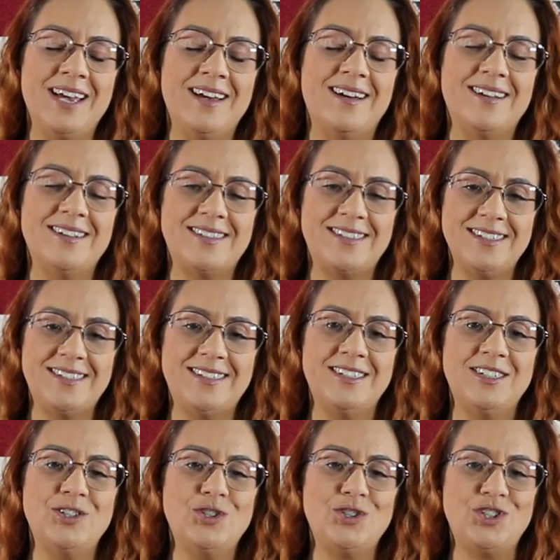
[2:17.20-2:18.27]

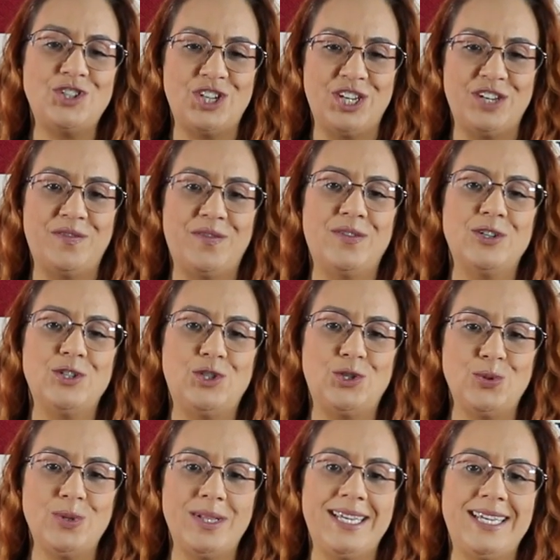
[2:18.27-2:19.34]
Assistant Chief
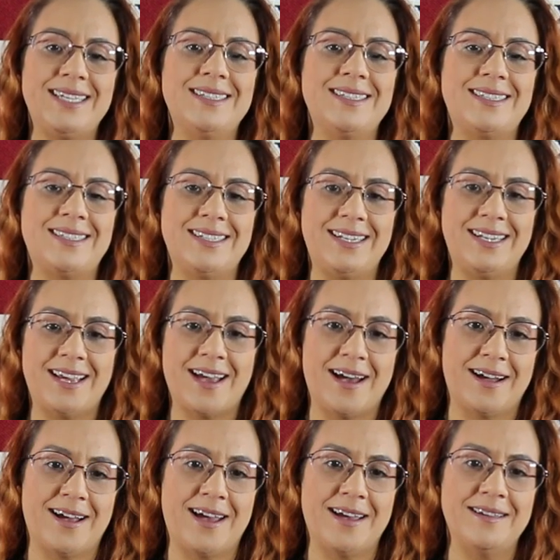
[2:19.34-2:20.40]
Julie
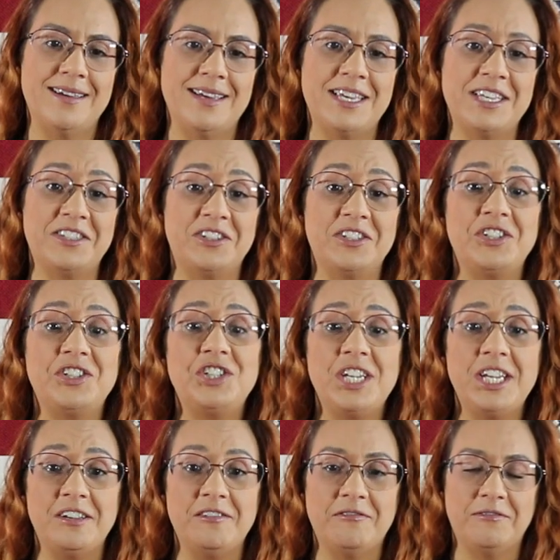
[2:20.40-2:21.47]
Inciriaga is the
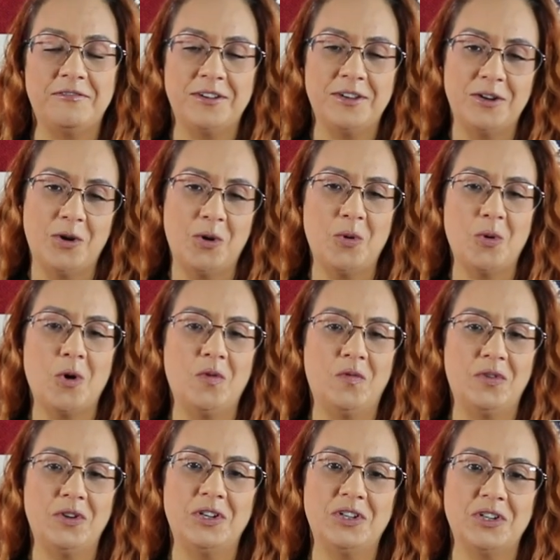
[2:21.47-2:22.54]
chief who
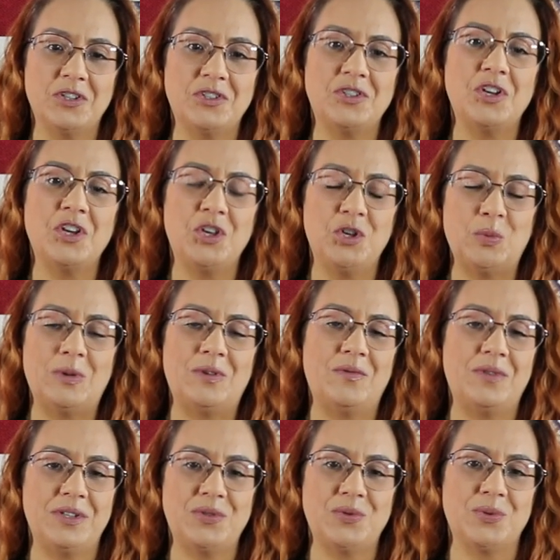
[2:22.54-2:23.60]
overlooks Human
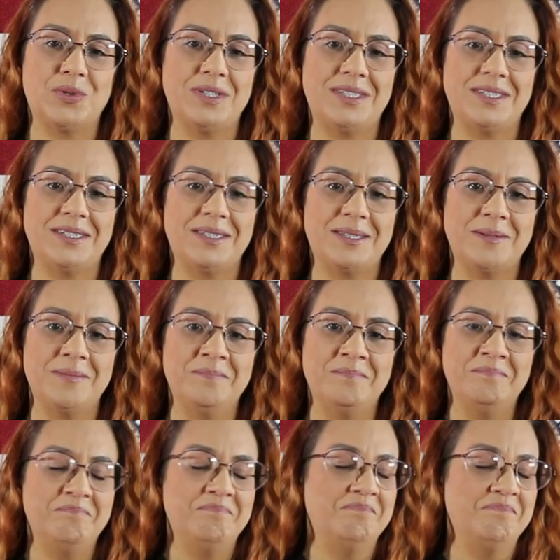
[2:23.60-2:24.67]
Resources.
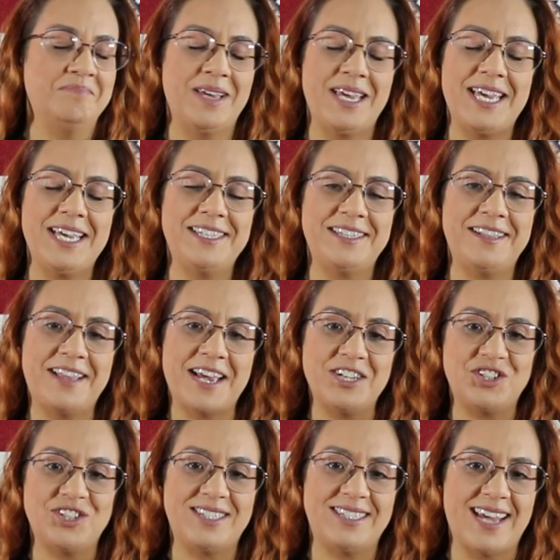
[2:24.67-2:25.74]
Isn't that
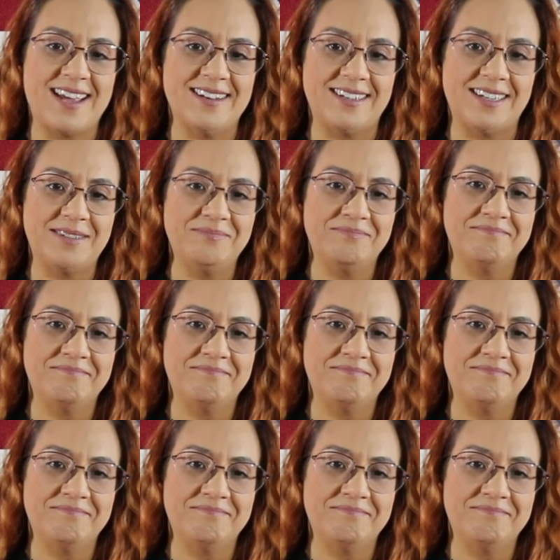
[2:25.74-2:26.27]
just dandy?